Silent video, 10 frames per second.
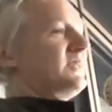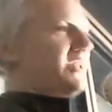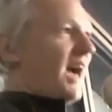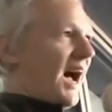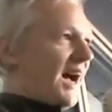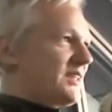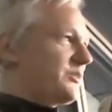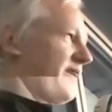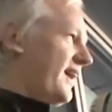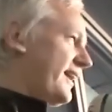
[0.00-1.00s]
charged
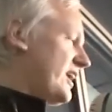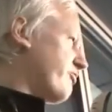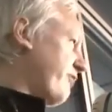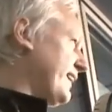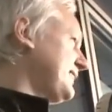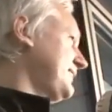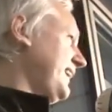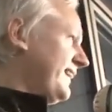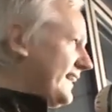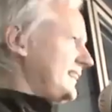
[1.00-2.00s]
with any offence
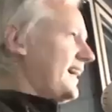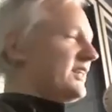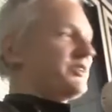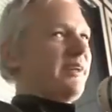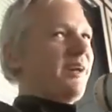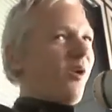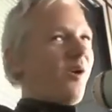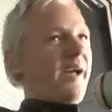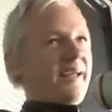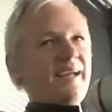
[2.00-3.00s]
in this country
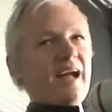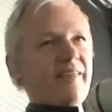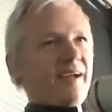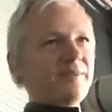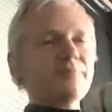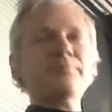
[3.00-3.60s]
or any other.